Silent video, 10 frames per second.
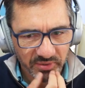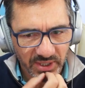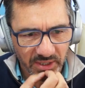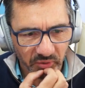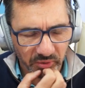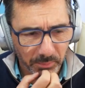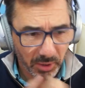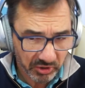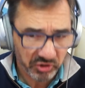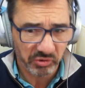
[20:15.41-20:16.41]
sales, and
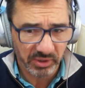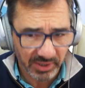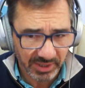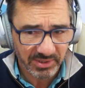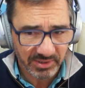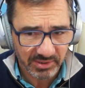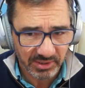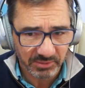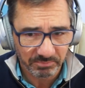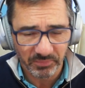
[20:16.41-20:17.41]
mastering that is,
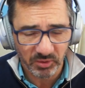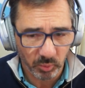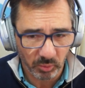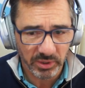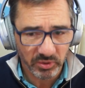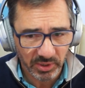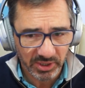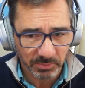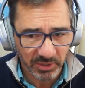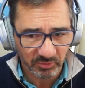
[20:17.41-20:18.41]
is is what we do in
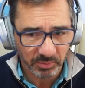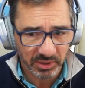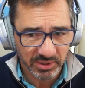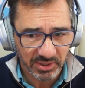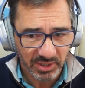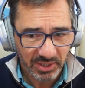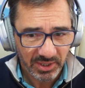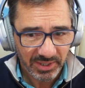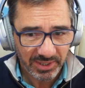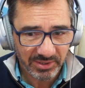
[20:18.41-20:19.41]
SPF. But it's
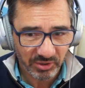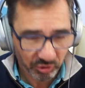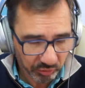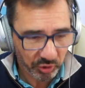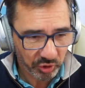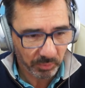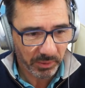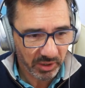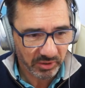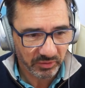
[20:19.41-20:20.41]
it's a crucial
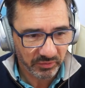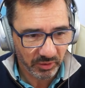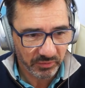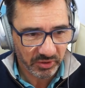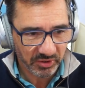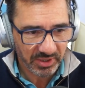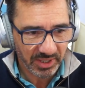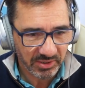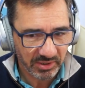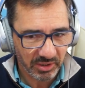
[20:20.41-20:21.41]
part of of
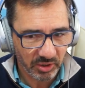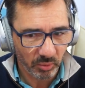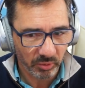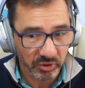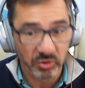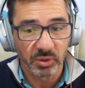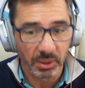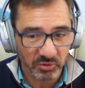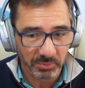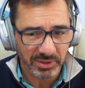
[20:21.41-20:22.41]
success. And the authors who
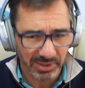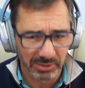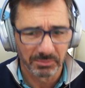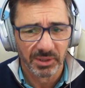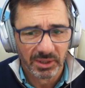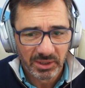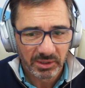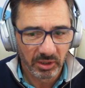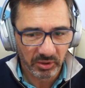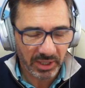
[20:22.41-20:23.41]
come to me saying,
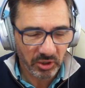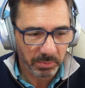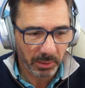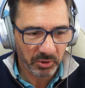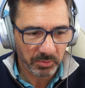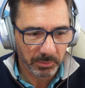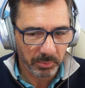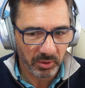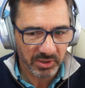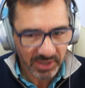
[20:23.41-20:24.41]
you know, can you publish my
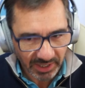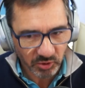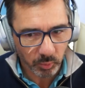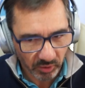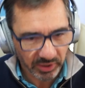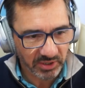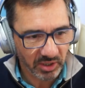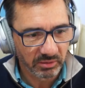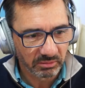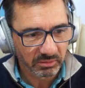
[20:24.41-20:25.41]
books? That's what they
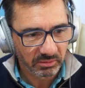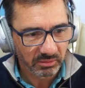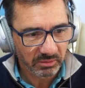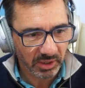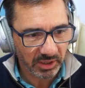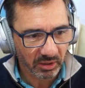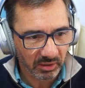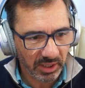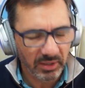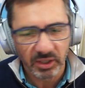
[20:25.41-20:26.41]
don't they
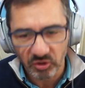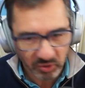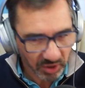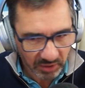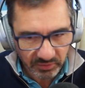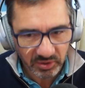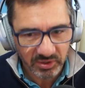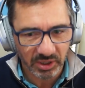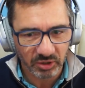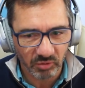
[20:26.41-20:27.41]
can't get. They can do covers,
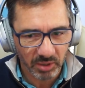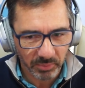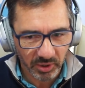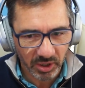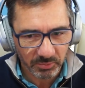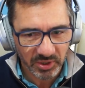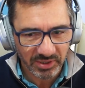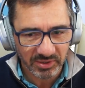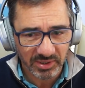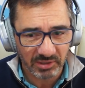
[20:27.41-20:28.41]
they can write blurbs
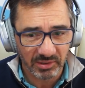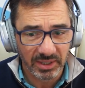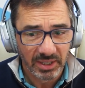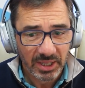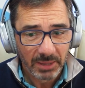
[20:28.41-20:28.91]
necessarily.